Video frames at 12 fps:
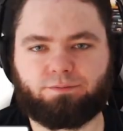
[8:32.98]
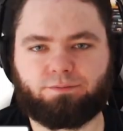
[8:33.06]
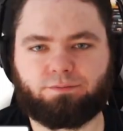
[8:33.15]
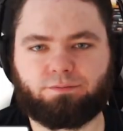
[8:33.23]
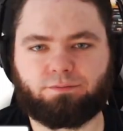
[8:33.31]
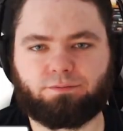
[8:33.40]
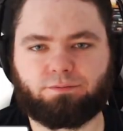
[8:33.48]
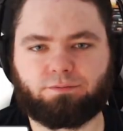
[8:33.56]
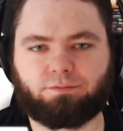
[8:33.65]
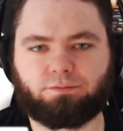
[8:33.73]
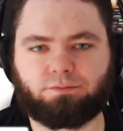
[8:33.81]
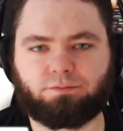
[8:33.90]

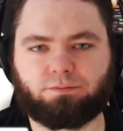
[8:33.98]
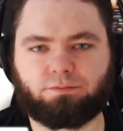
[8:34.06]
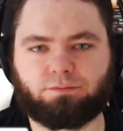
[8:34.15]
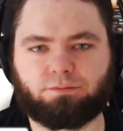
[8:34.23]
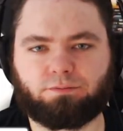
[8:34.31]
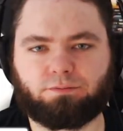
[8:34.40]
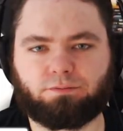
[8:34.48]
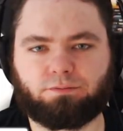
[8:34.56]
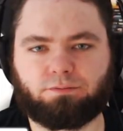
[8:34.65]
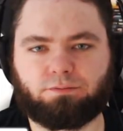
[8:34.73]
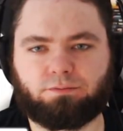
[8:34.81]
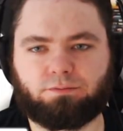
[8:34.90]

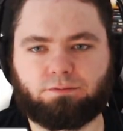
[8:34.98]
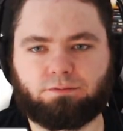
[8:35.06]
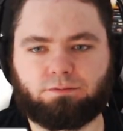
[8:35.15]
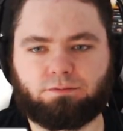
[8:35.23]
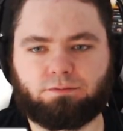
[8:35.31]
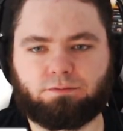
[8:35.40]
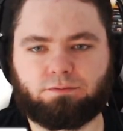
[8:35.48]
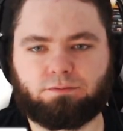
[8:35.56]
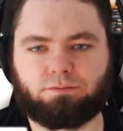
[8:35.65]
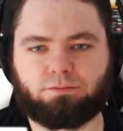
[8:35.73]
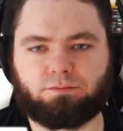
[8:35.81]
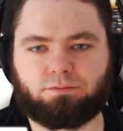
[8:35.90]

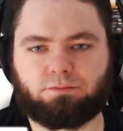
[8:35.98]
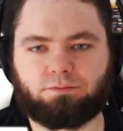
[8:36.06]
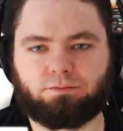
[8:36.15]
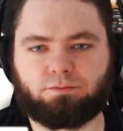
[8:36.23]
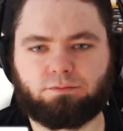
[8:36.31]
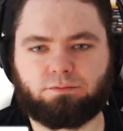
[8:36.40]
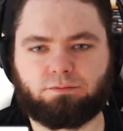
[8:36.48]
(silence)